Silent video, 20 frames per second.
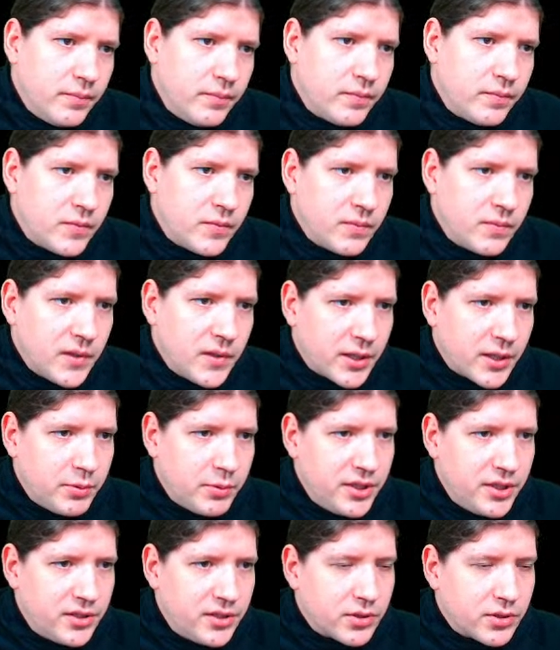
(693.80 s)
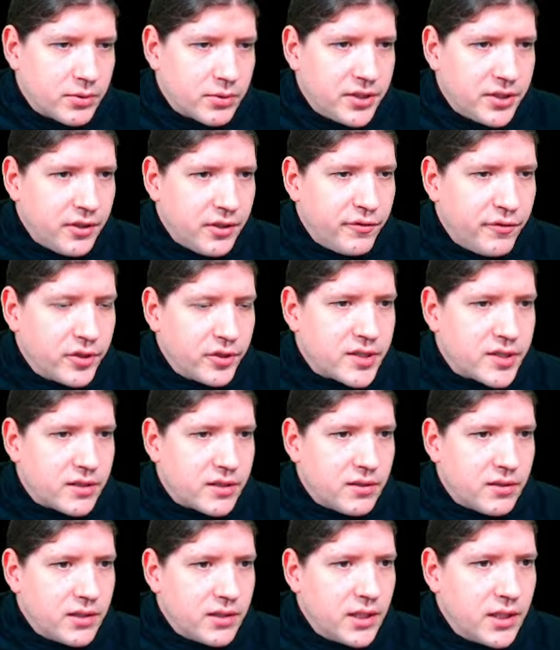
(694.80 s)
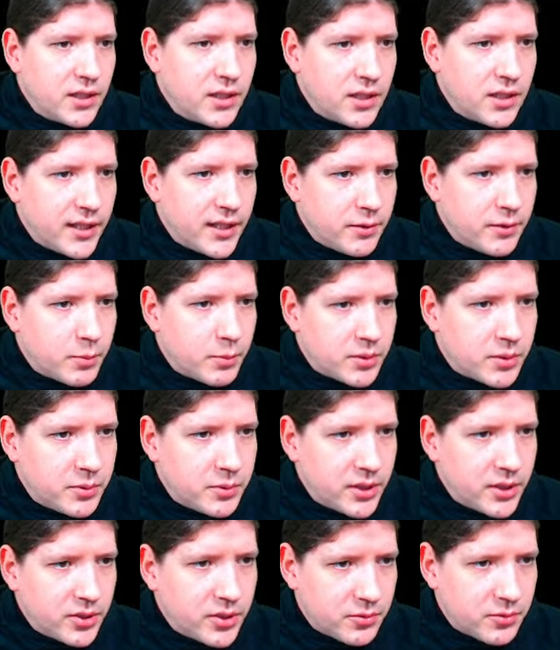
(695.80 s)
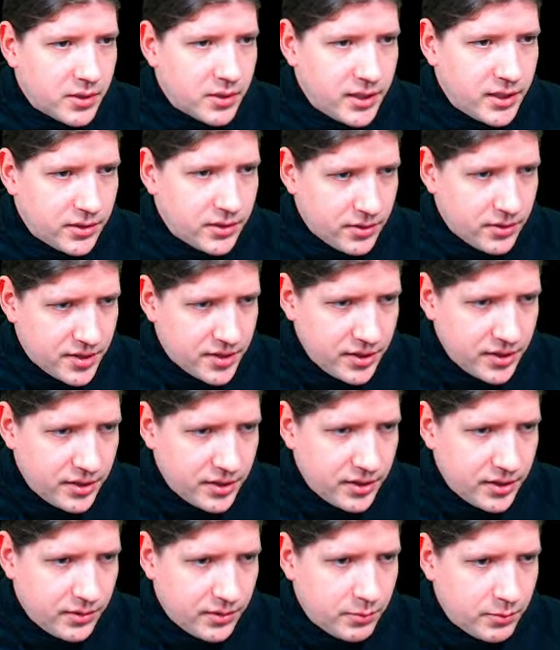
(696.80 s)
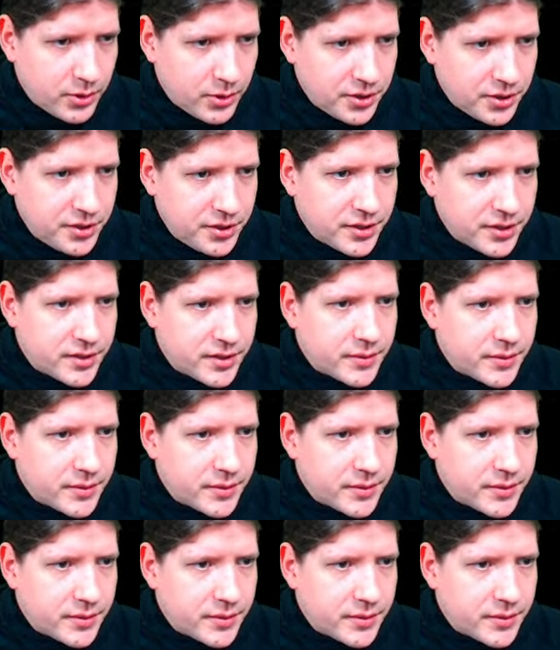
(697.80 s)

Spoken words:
like we need to read the first line, but we are not really interested in what it is.